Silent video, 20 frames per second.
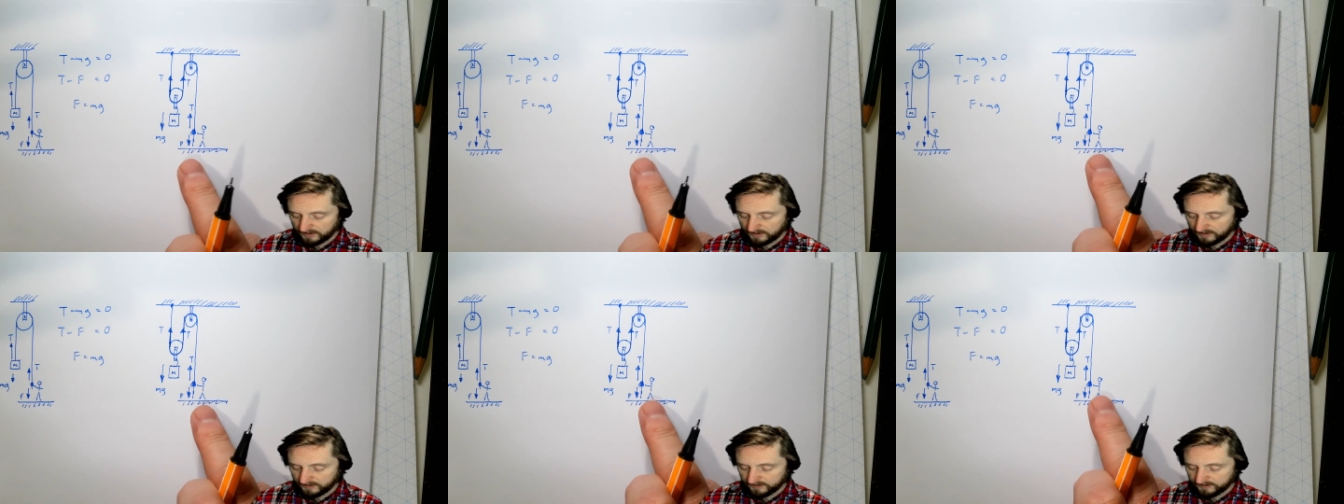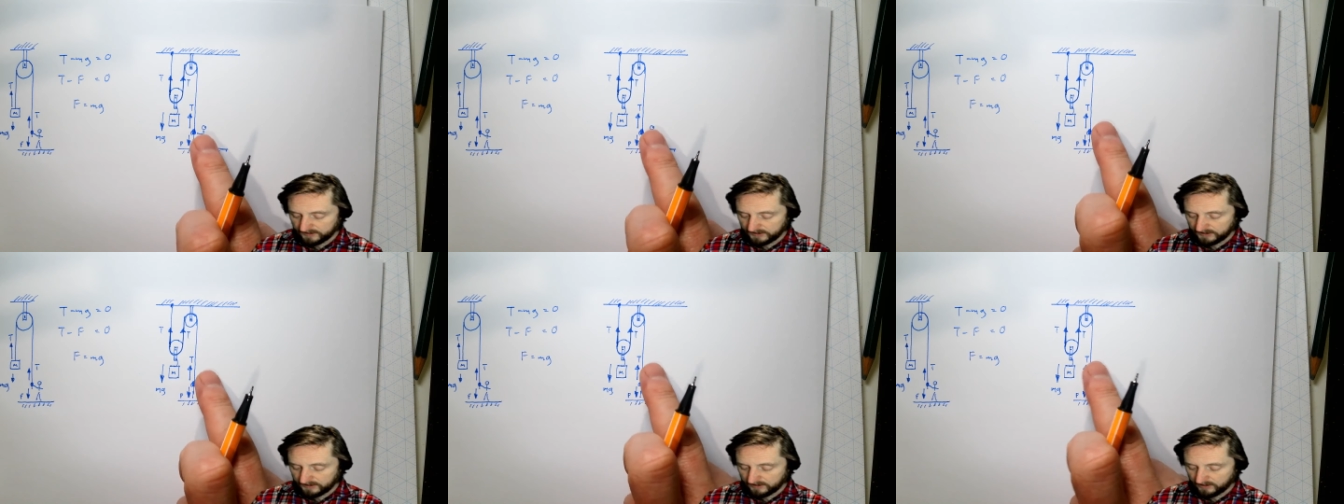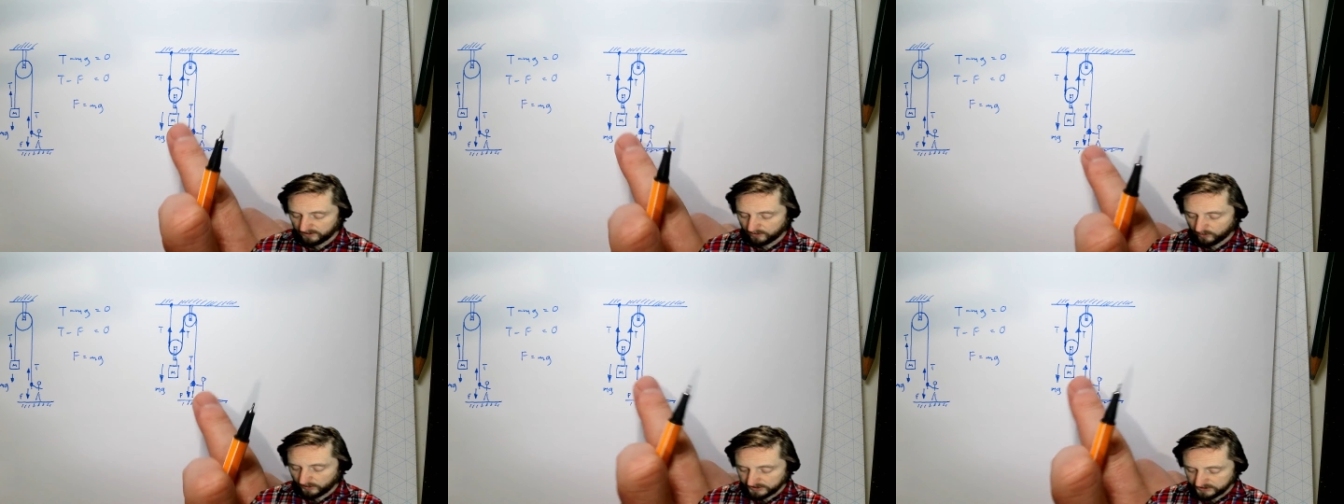
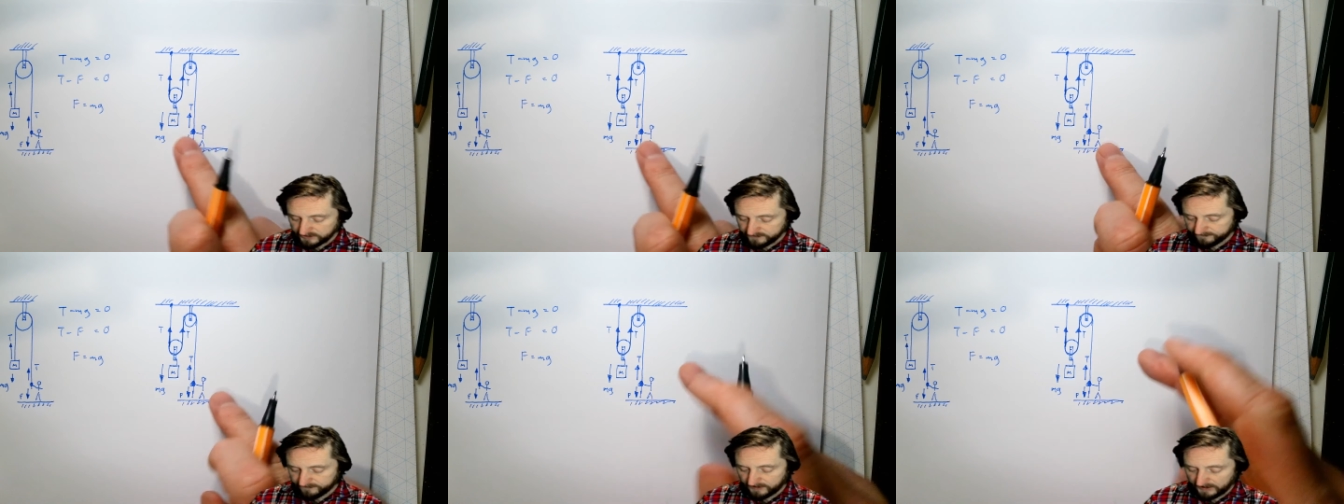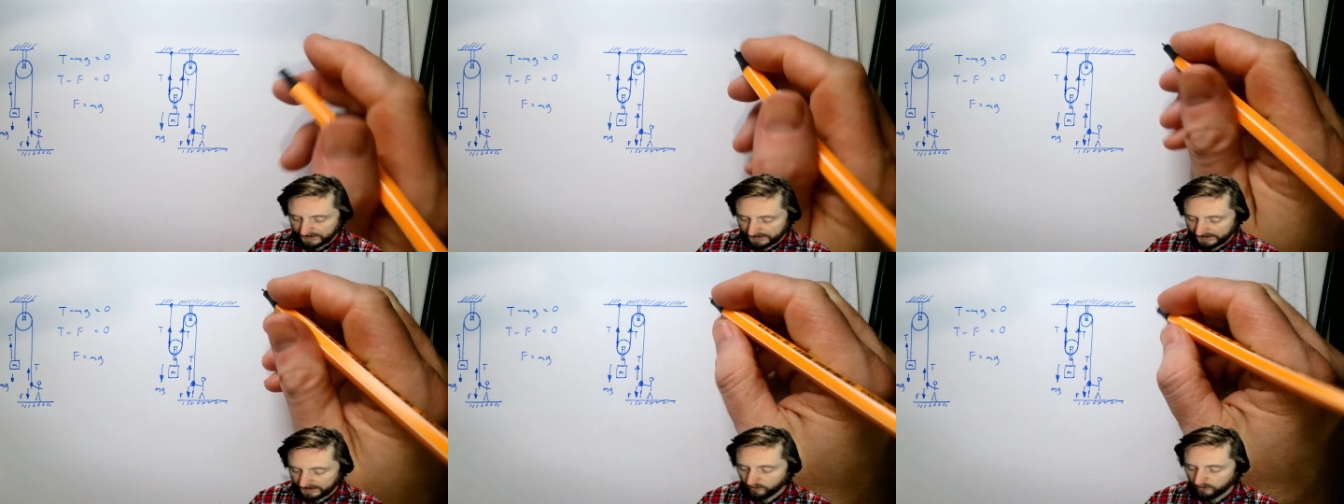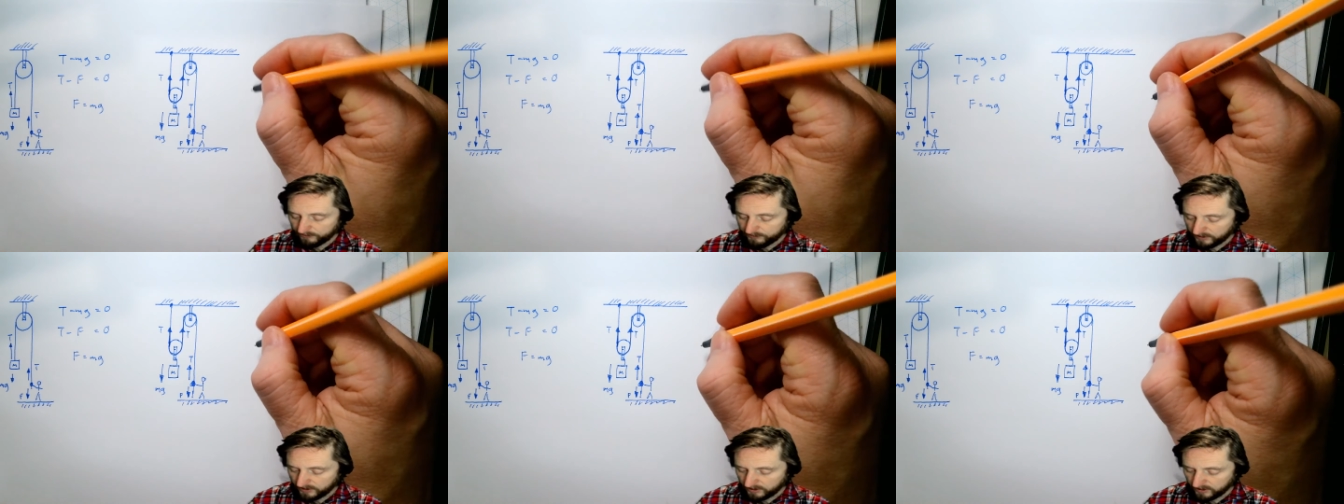equation for our
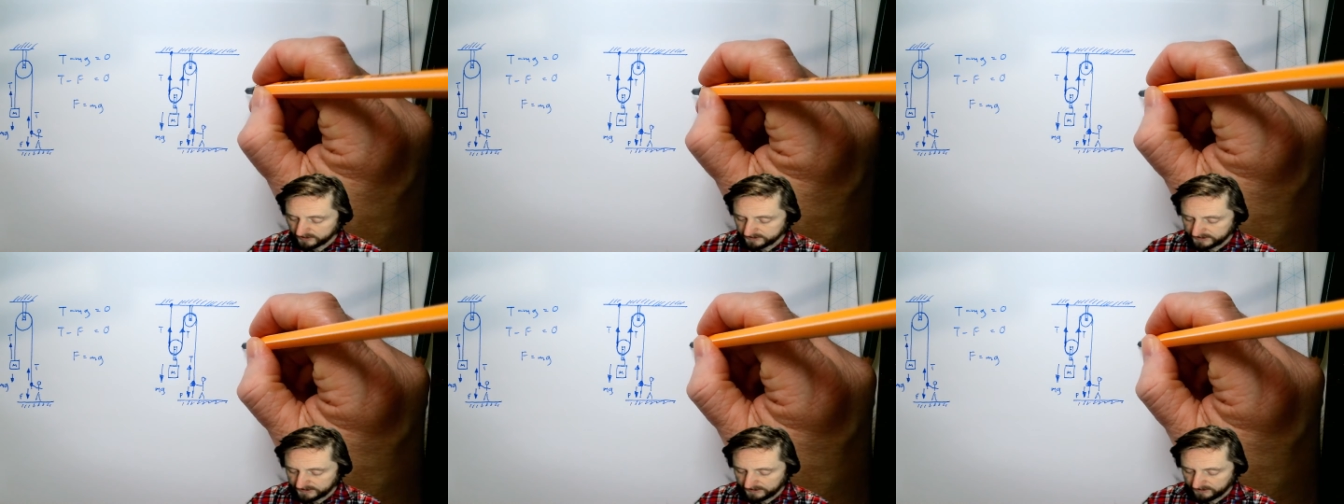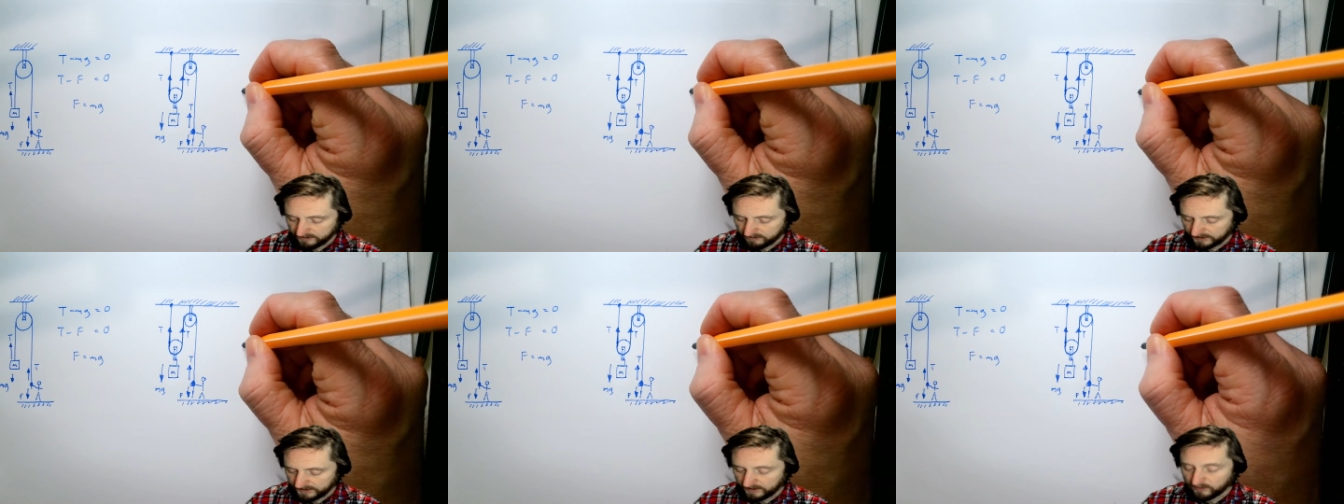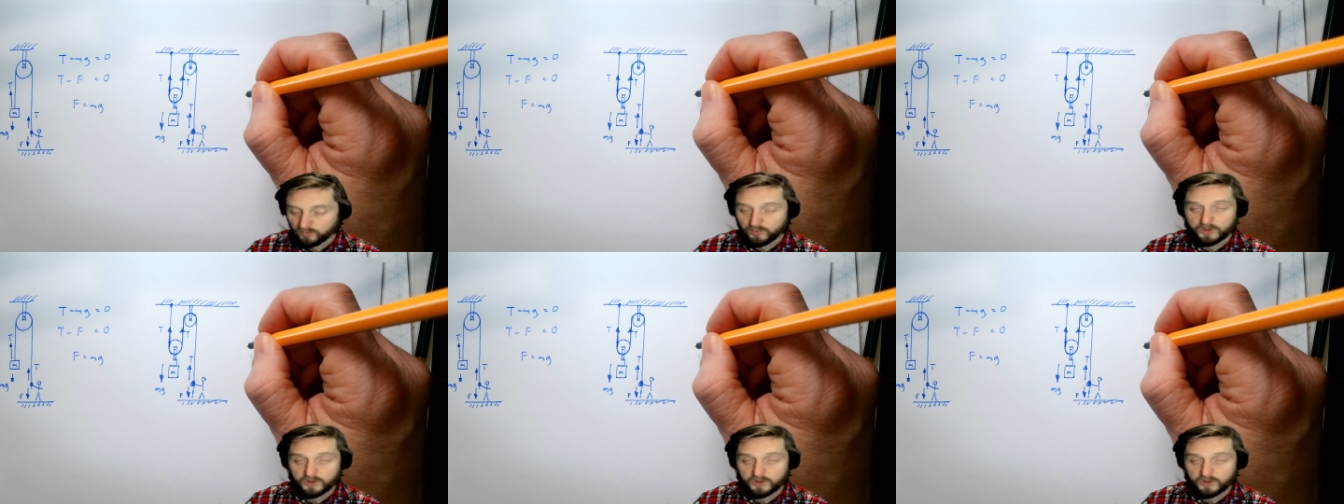part here, again,